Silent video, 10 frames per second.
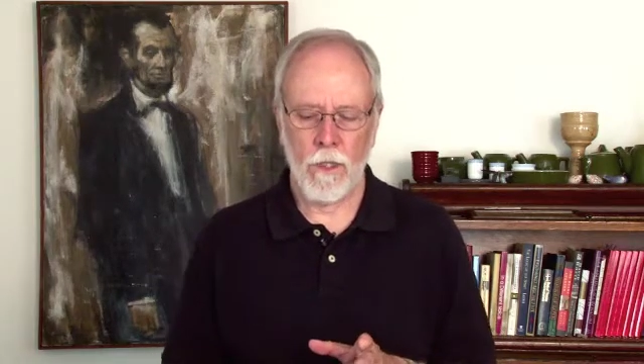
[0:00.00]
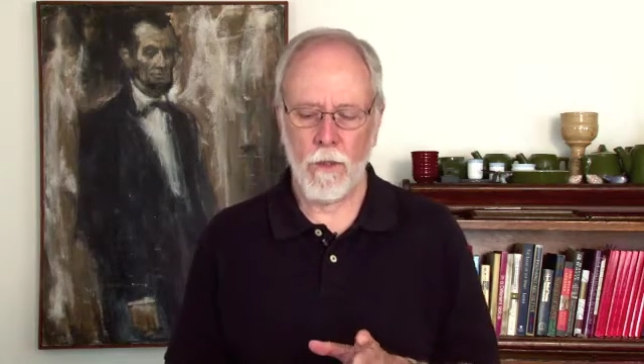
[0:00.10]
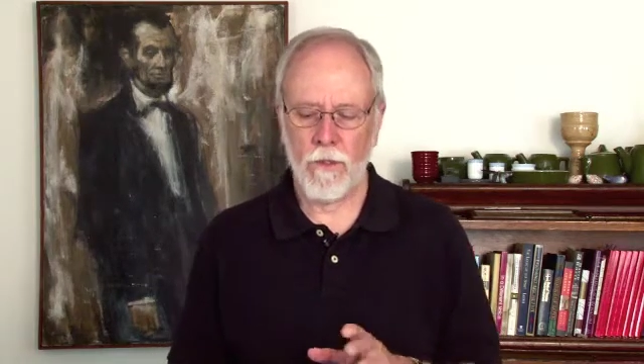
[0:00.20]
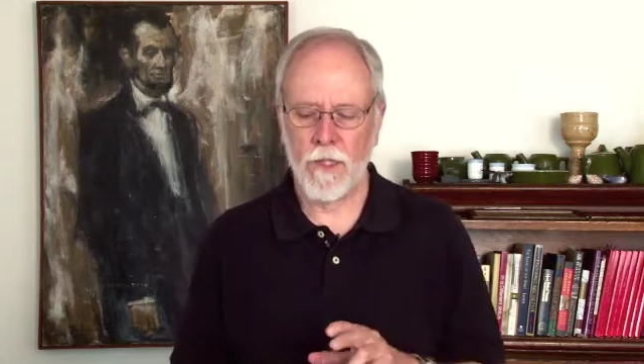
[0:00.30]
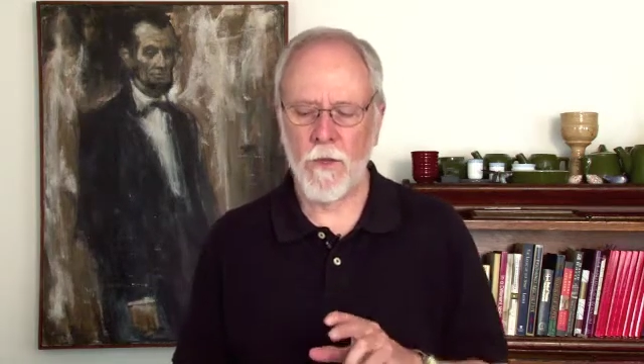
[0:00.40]

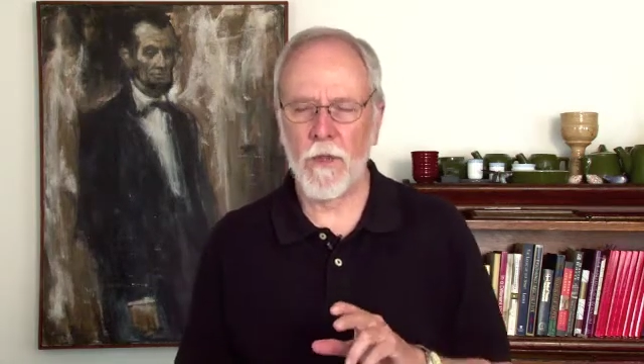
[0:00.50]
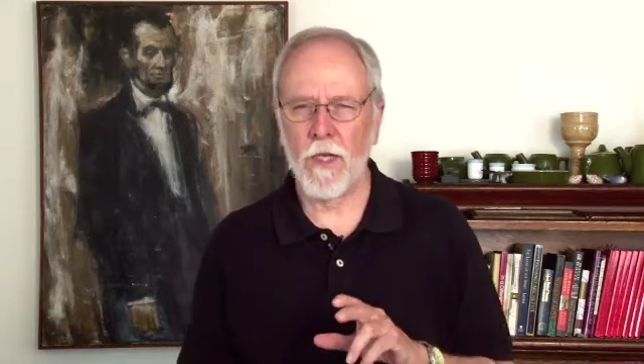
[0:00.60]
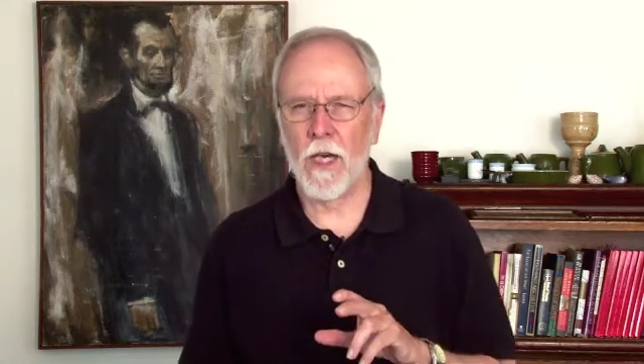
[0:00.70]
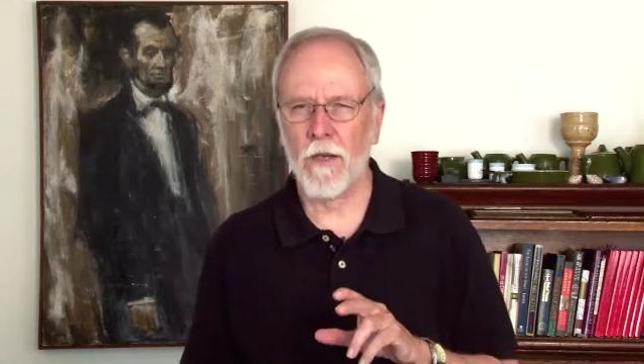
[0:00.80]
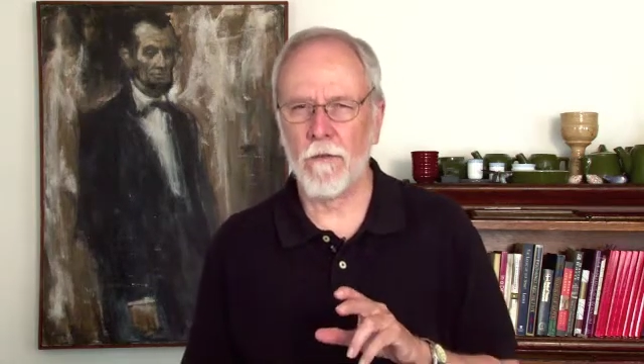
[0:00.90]
He was not the
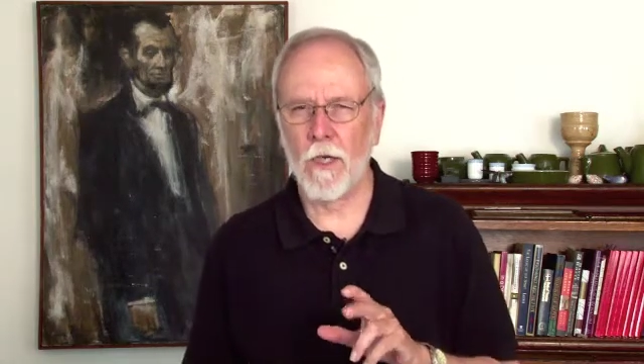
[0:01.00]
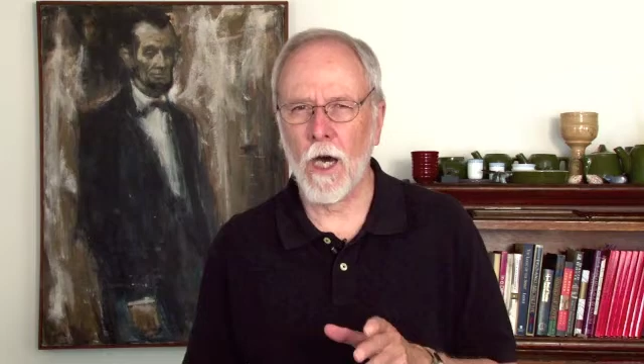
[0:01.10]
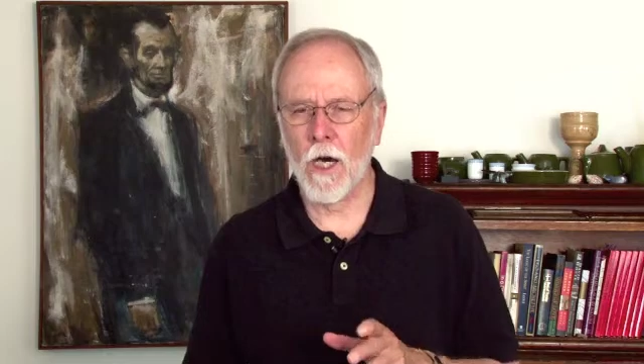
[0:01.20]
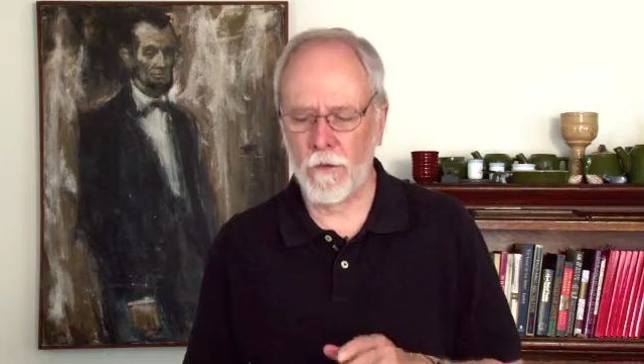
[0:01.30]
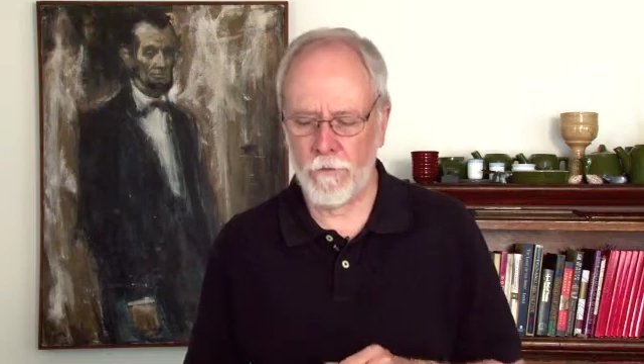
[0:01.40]
kind of
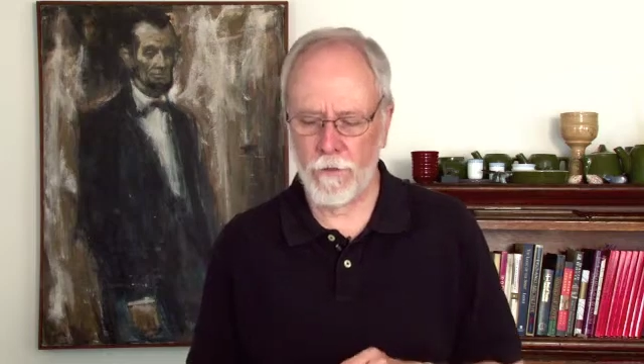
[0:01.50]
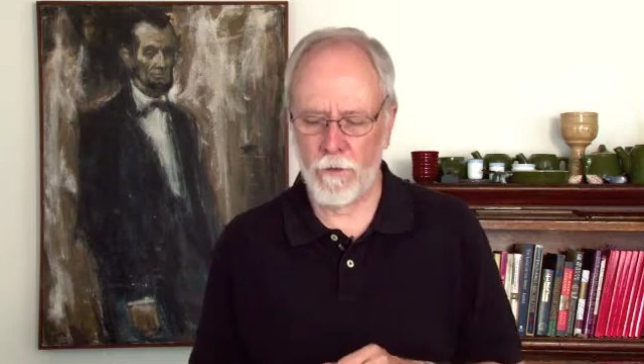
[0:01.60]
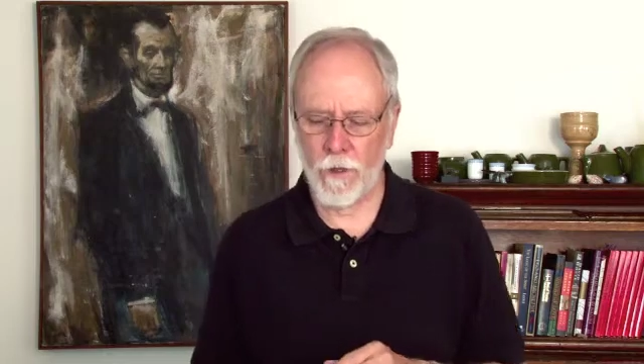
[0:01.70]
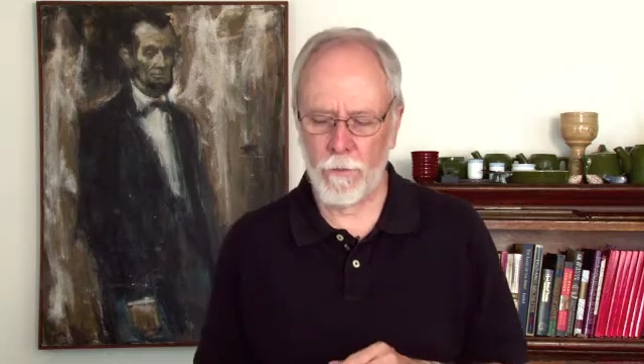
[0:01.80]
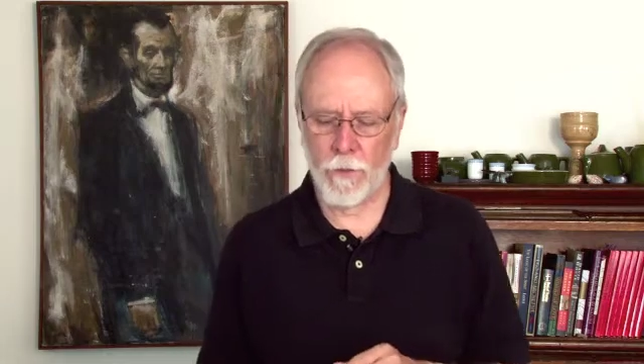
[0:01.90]

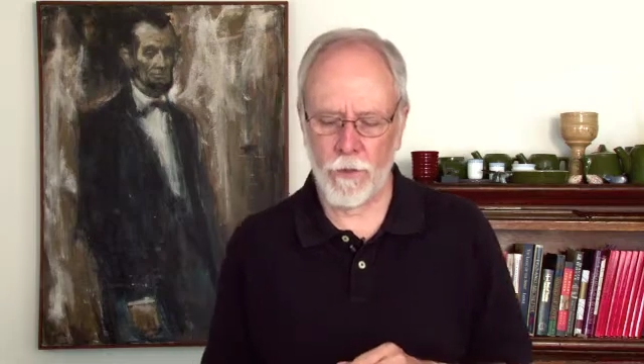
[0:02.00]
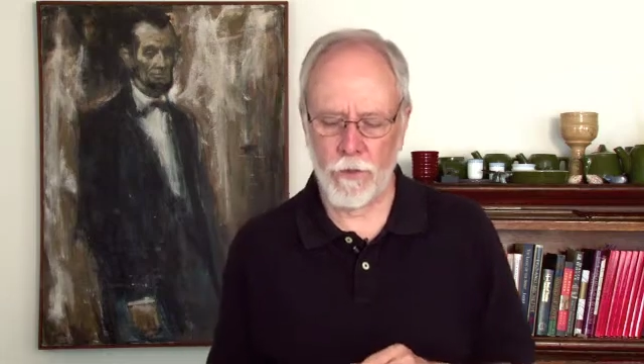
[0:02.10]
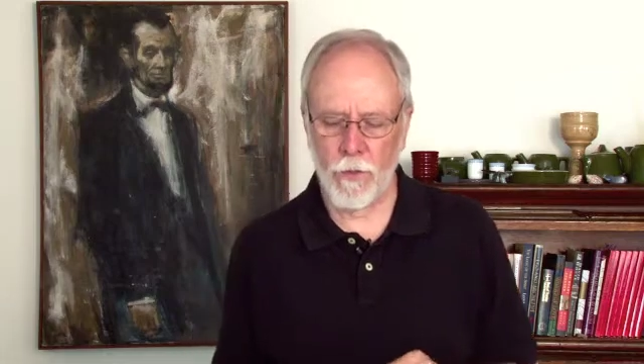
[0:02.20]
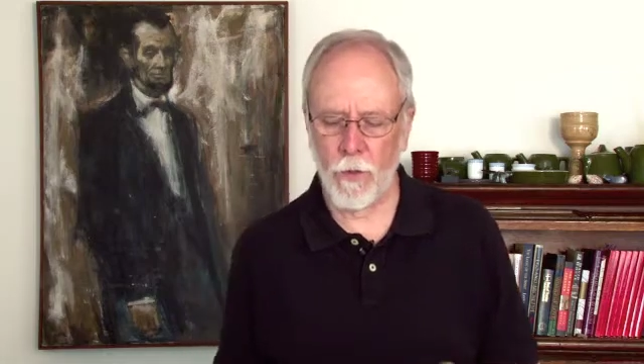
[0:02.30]
God-fearing person